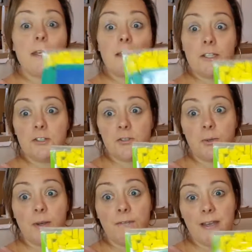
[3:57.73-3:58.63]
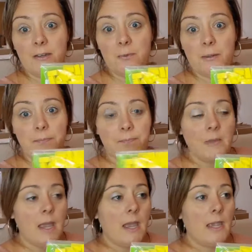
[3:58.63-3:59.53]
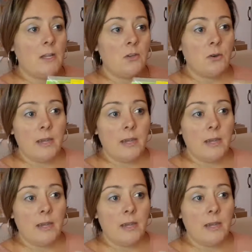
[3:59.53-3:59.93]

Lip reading: Teacher store, find one in your